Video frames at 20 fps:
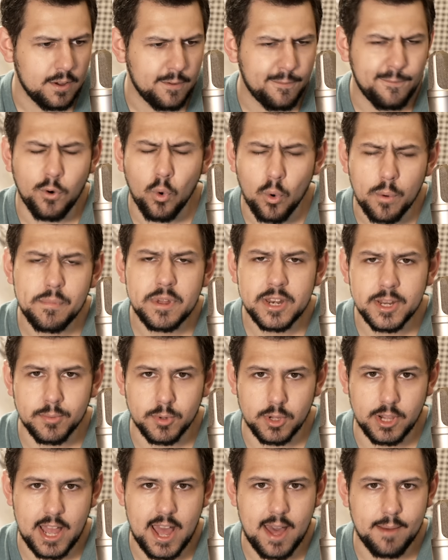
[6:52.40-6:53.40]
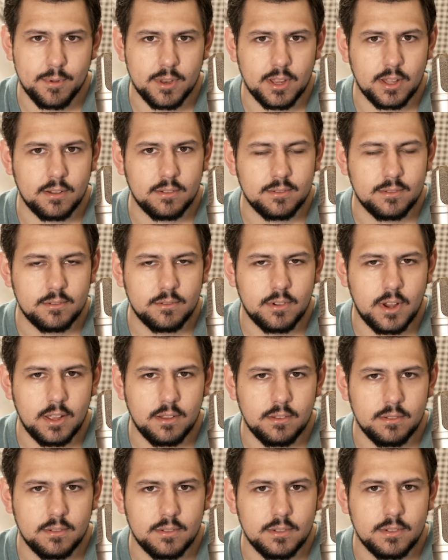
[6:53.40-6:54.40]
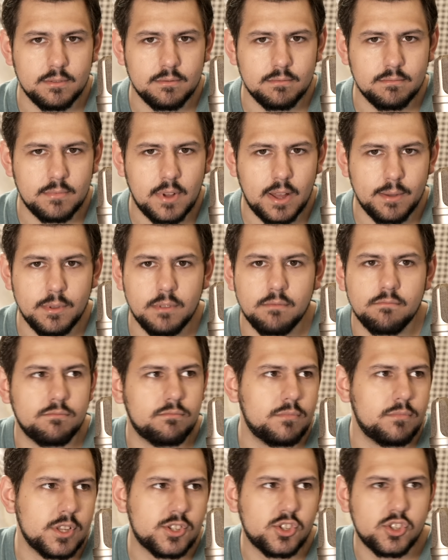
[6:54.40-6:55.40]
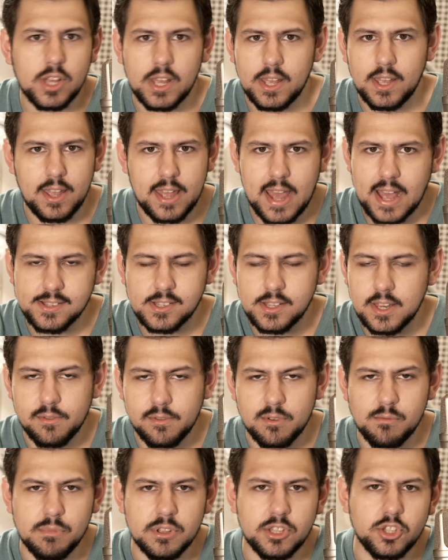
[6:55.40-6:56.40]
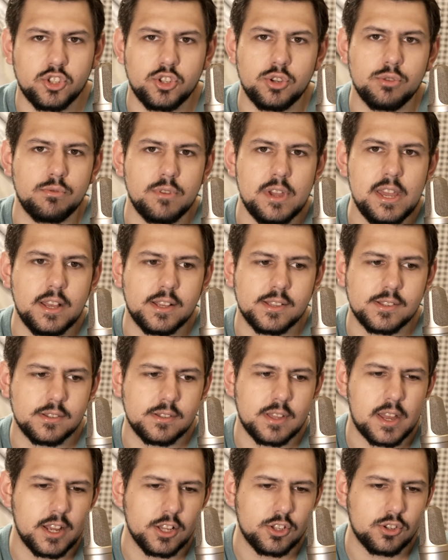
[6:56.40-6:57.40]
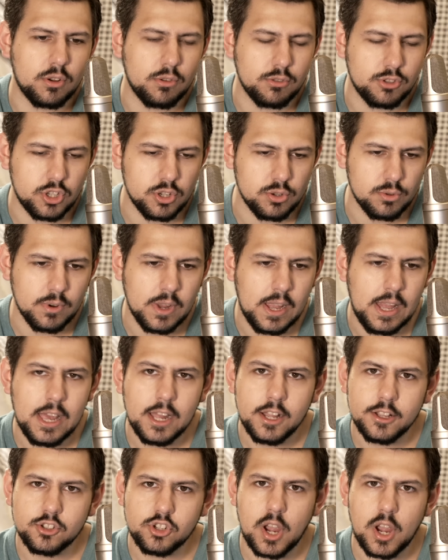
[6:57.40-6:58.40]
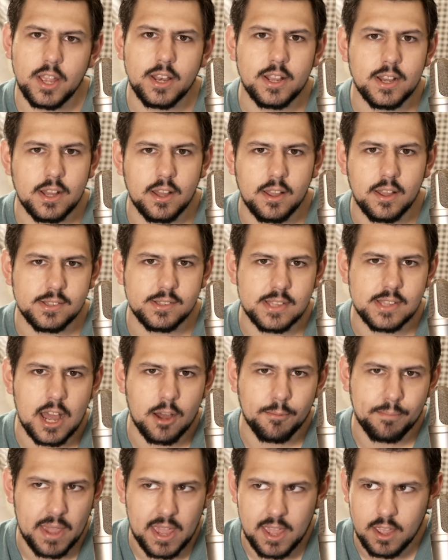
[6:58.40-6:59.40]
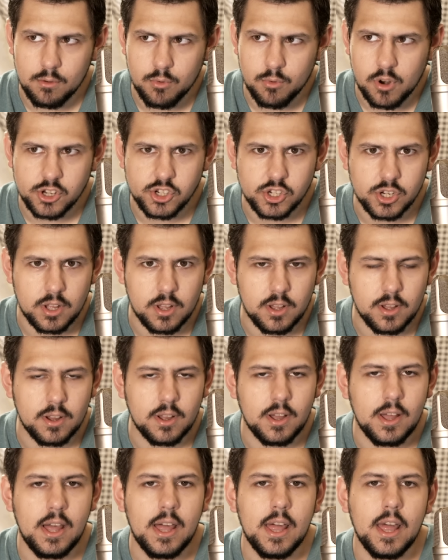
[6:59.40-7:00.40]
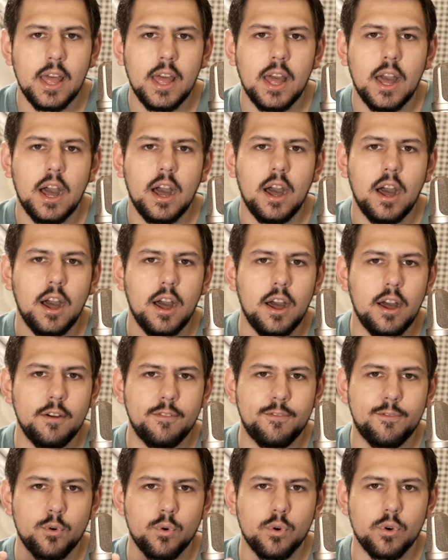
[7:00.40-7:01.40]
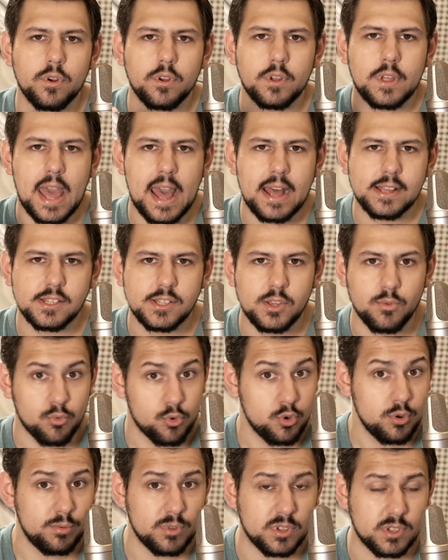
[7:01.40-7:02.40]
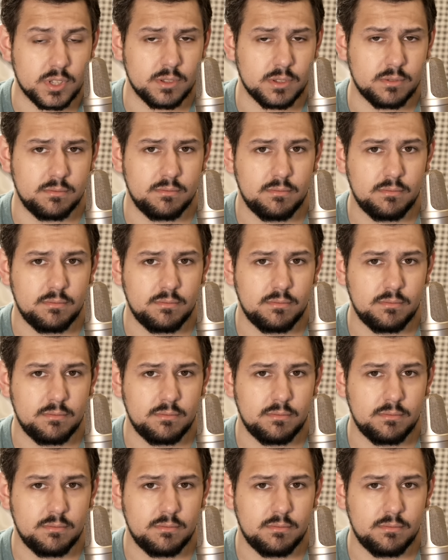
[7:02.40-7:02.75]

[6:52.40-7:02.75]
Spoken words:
formidable happening, right? I mean, it hasn't even been 2 weeks that I told you China is now paying Russia for gas in rubles,